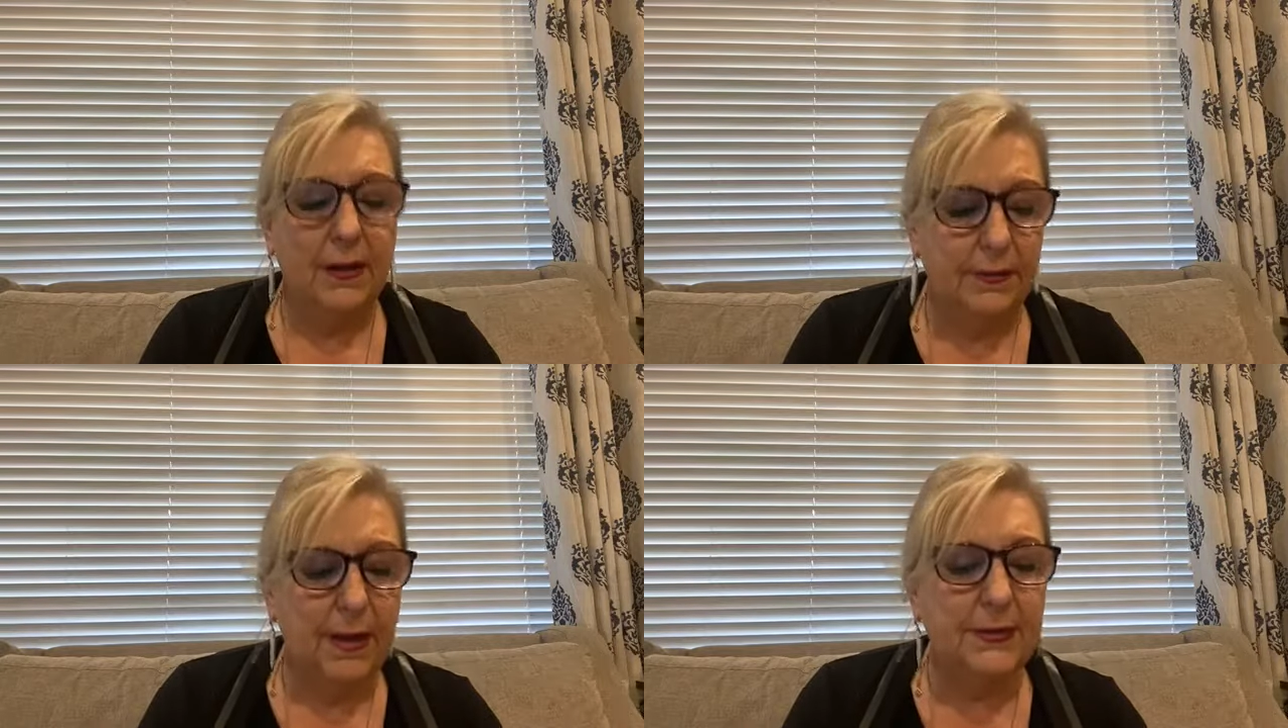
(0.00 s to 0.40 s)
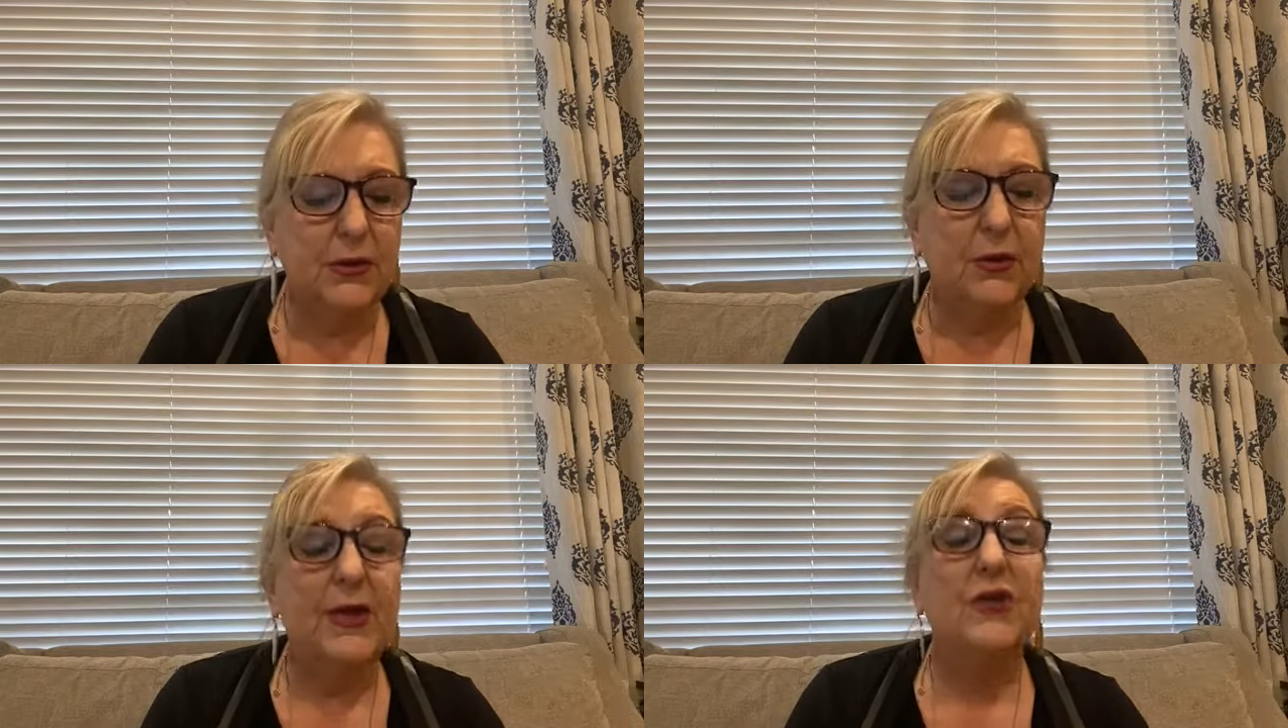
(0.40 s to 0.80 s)
Uh, I'm
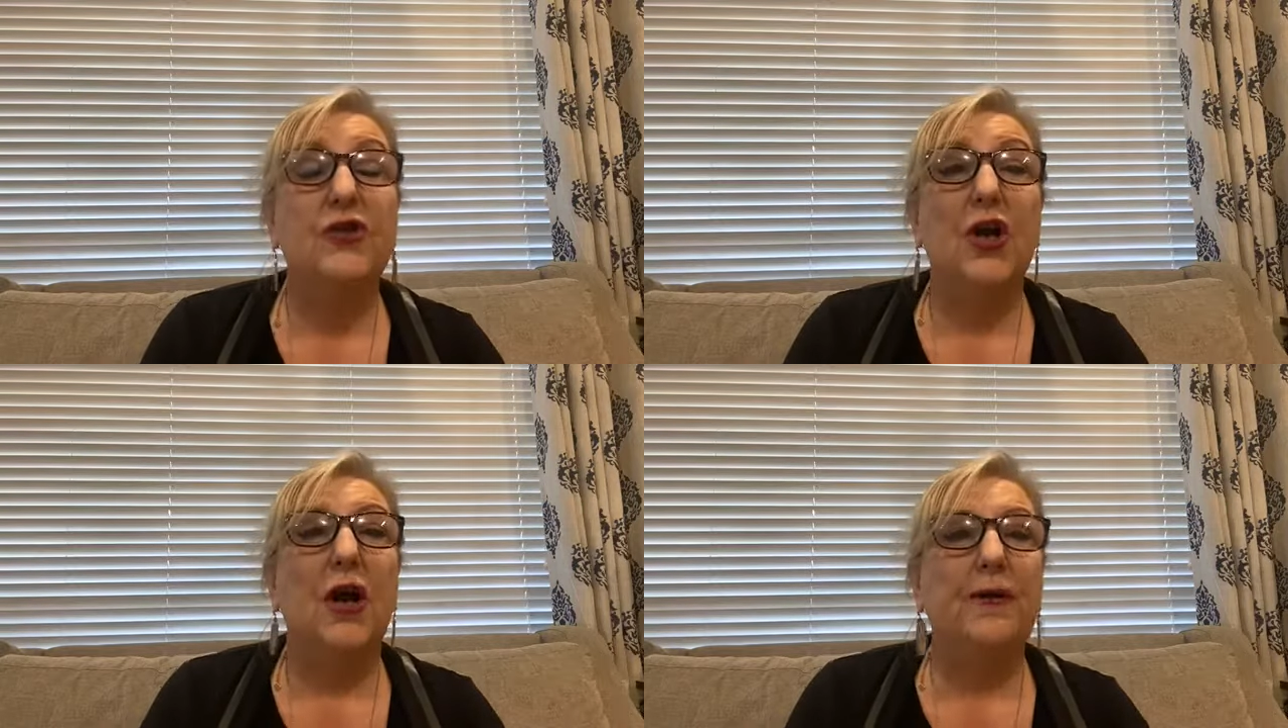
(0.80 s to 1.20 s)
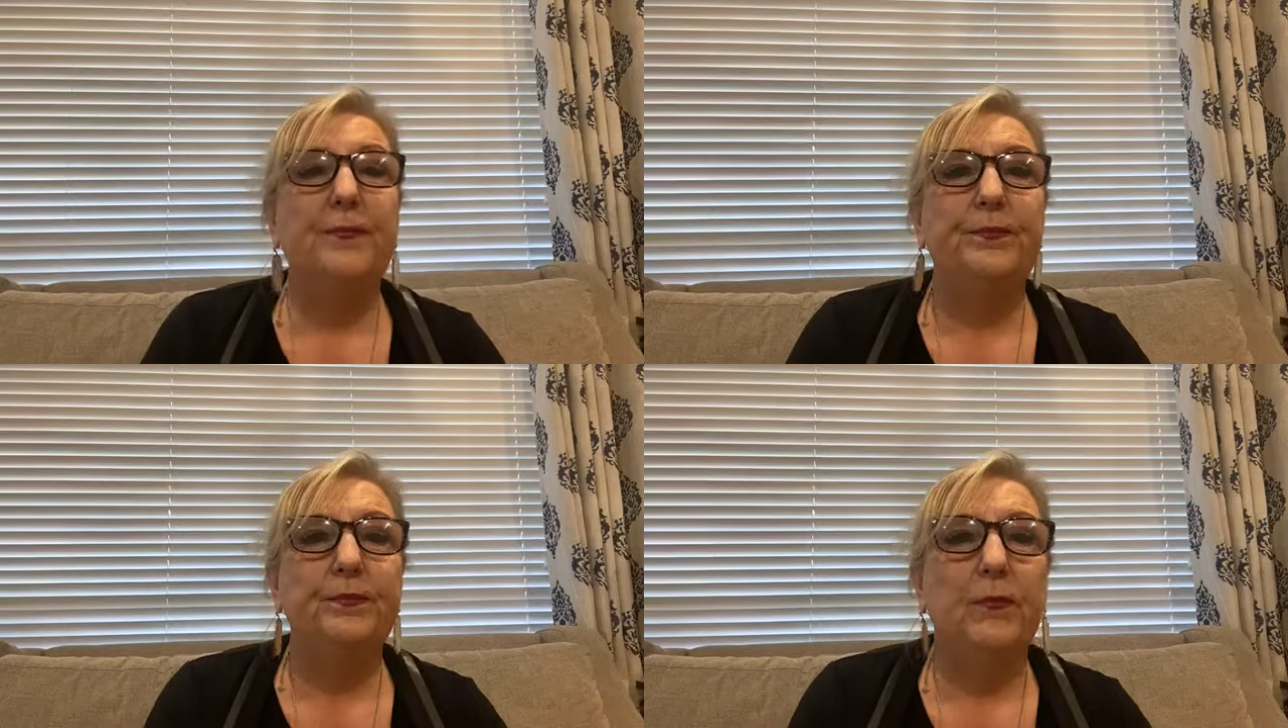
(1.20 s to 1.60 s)
sorry, in
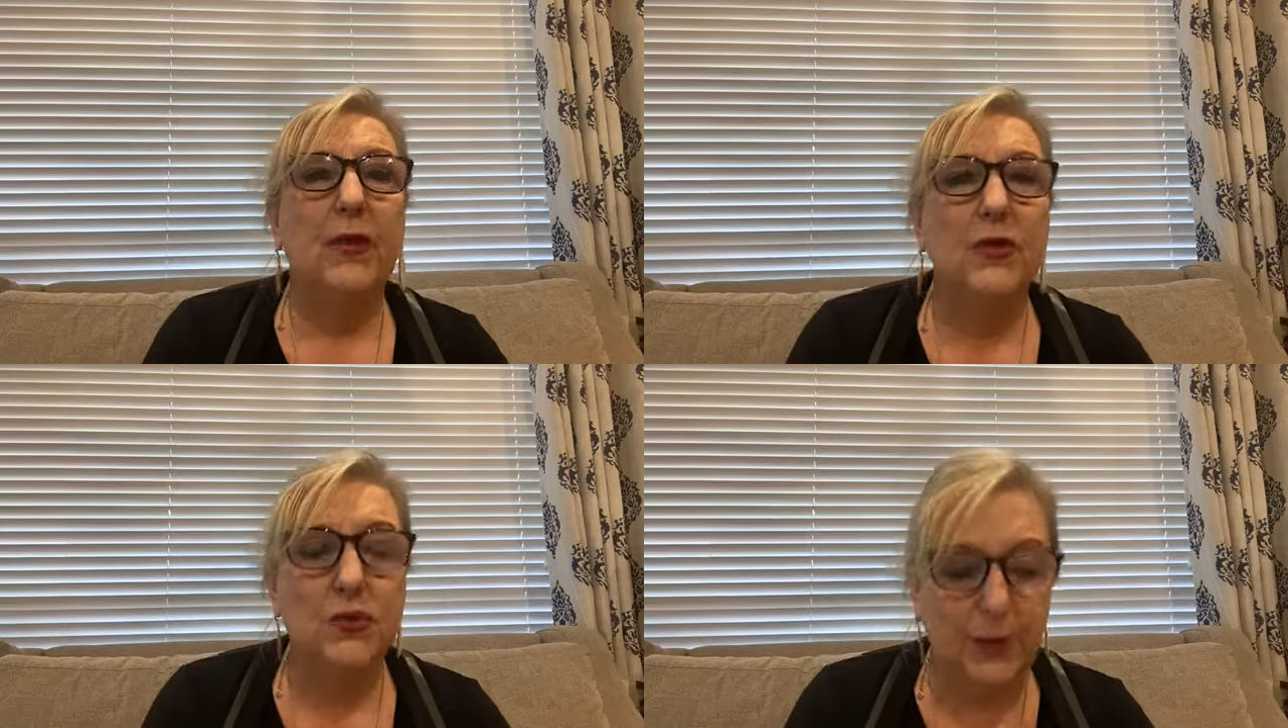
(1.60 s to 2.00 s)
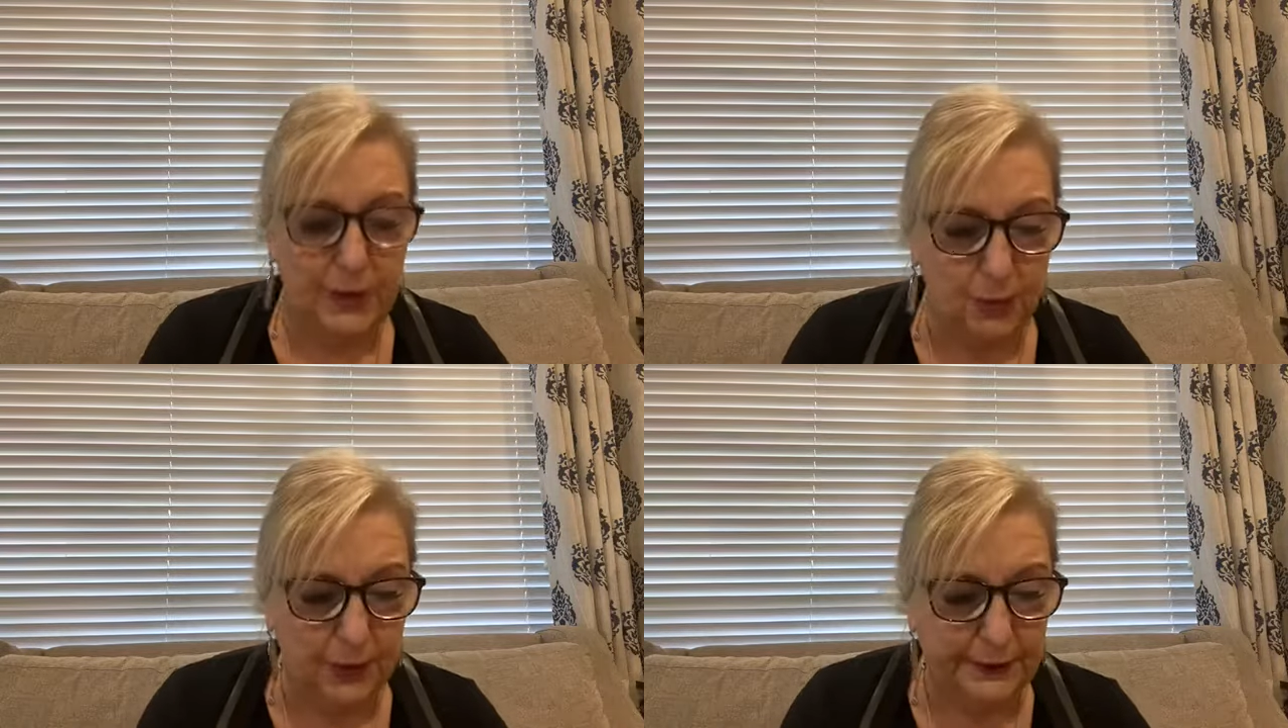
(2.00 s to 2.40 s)
John
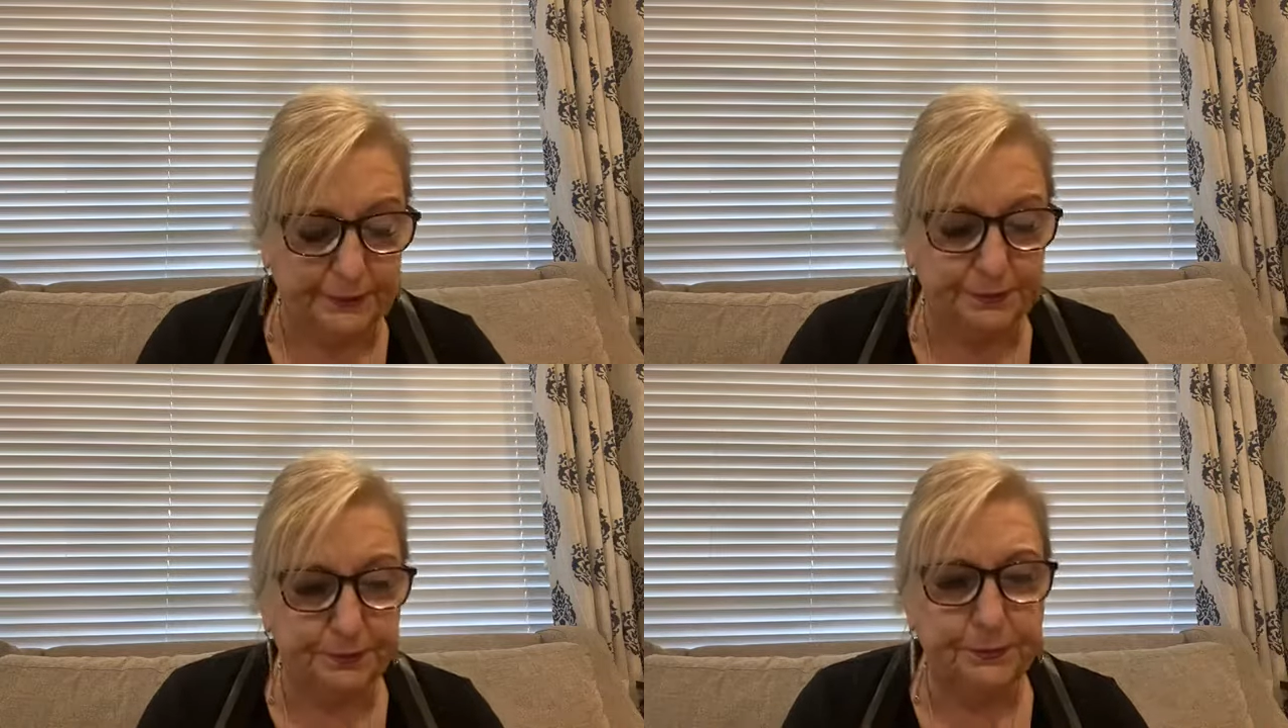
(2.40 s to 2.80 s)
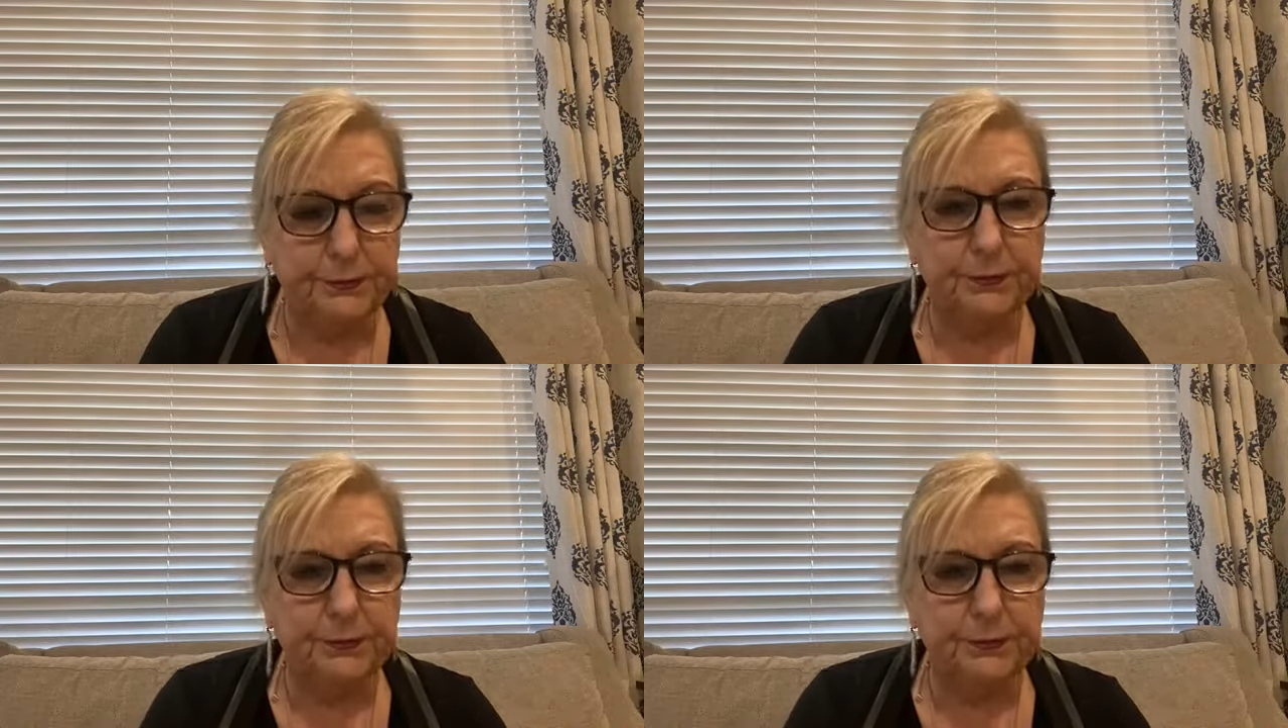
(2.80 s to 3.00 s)
21.